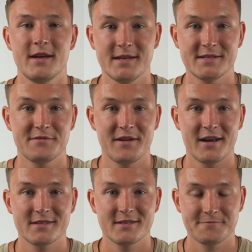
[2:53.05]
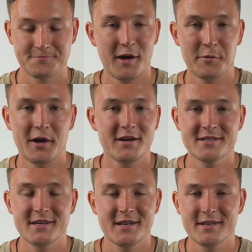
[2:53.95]
It is a fact. No, but
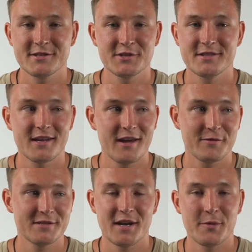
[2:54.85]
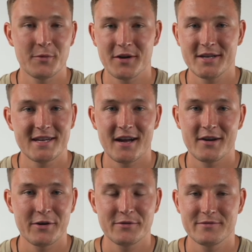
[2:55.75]
honestly, just every time we were in a
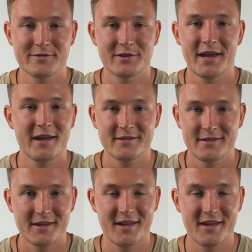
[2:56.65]
town, I would forget.